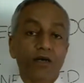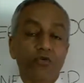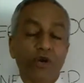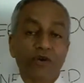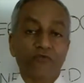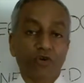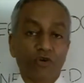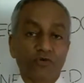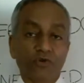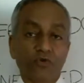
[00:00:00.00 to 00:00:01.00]
you can follow
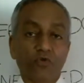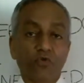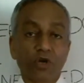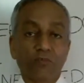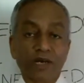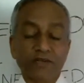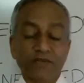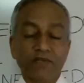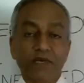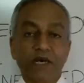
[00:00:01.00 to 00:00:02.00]
us on Google
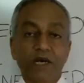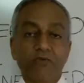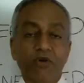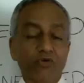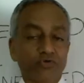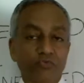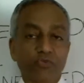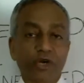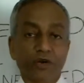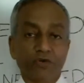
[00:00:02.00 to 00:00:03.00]
Plus. We also
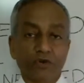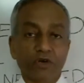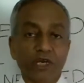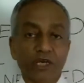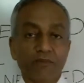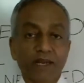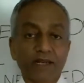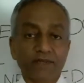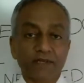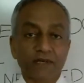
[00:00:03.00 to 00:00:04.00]
put it out on
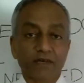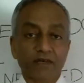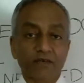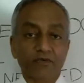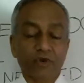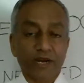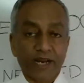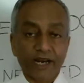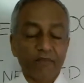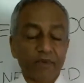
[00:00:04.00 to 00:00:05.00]
emails to a
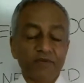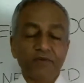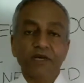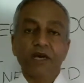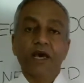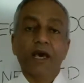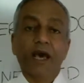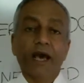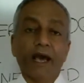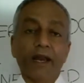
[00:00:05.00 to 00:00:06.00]
database,
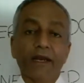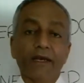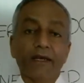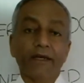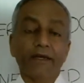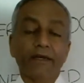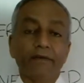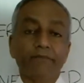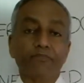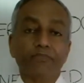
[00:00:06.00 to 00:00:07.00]
and
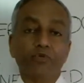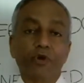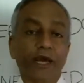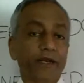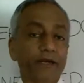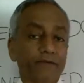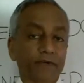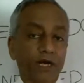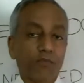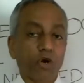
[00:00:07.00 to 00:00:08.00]
you can
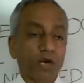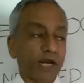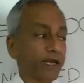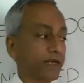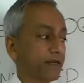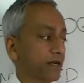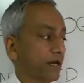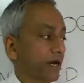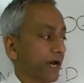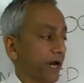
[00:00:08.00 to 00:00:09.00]
come online
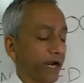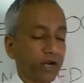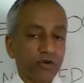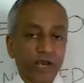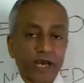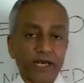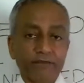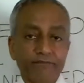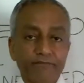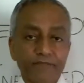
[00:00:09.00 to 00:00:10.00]
and you can